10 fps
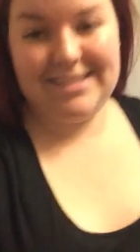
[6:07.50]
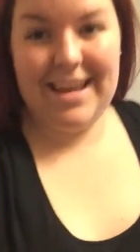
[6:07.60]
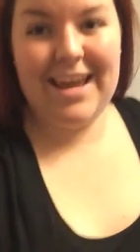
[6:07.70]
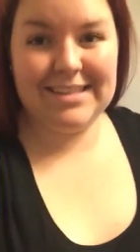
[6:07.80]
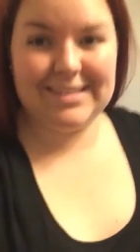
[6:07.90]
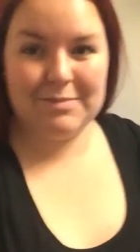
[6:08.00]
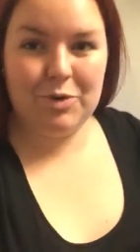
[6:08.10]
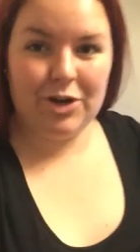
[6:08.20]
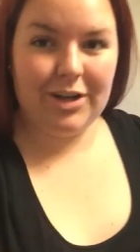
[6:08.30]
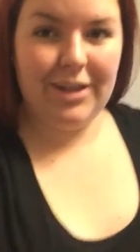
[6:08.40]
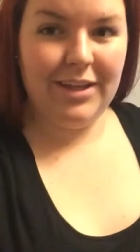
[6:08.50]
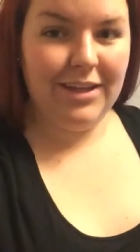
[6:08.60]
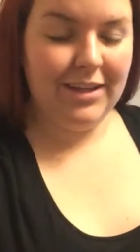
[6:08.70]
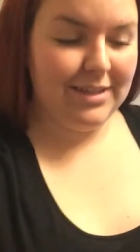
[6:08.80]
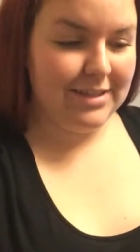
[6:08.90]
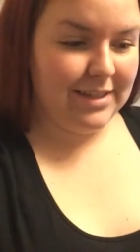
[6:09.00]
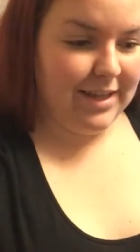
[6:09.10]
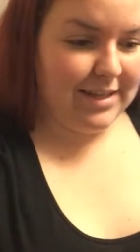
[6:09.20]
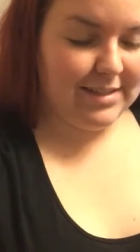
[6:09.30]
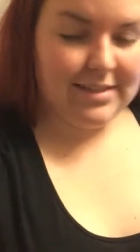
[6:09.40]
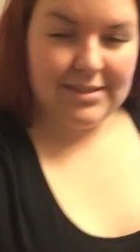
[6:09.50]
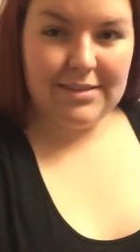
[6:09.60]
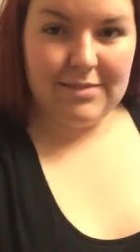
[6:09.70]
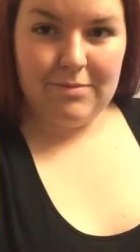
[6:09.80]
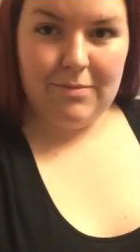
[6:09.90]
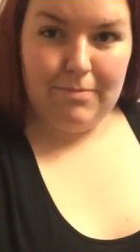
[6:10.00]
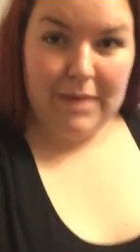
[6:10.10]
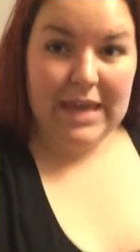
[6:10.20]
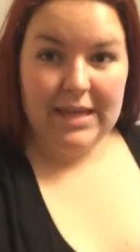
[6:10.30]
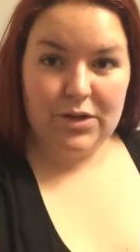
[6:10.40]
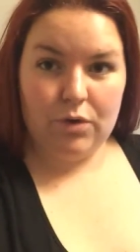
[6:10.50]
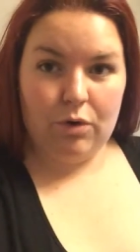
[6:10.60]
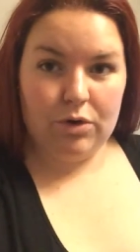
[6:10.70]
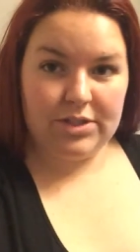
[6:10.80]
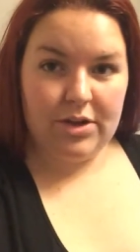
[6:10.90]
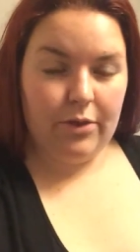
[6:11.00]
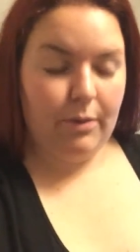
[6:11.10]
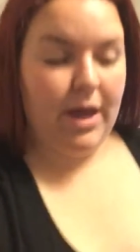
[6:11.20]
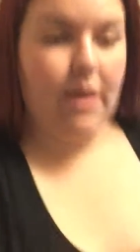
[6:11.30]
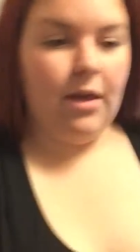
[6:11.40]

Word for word: it takes some work to lace me into a corset all the way.